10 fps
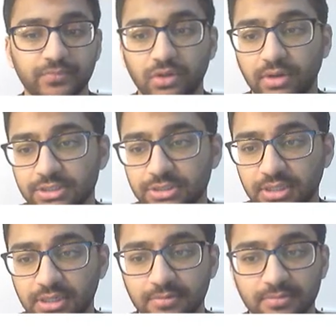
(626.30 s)
Or
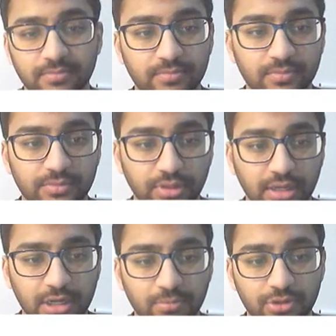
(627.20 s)
actually, I do like
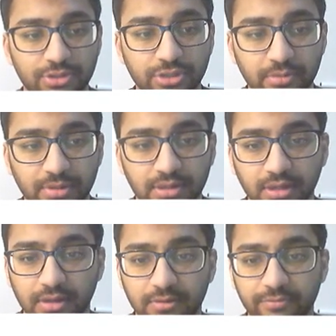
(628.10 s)
Otto Porter Jr., but uh,
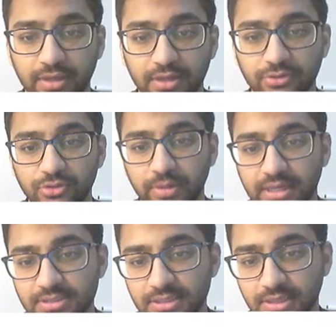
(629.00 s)
on FanDuel
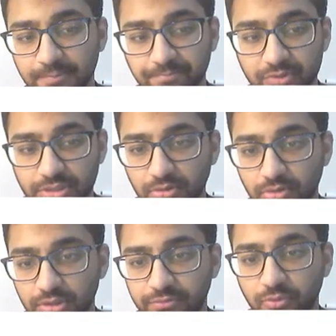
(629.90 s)
Eubanks, still
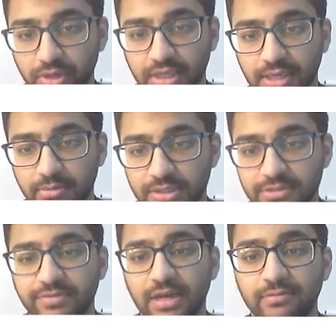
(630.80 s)
only 4K, where he's
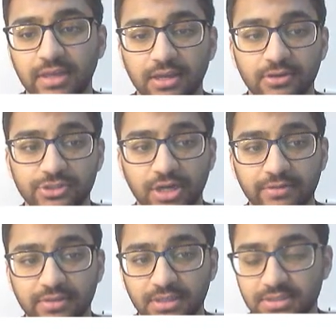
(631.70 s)
5K on
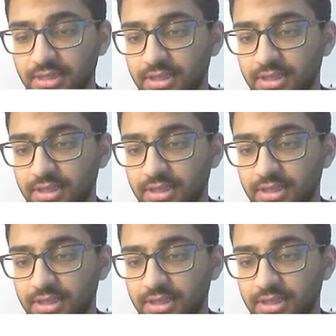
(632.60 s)
DraftKings.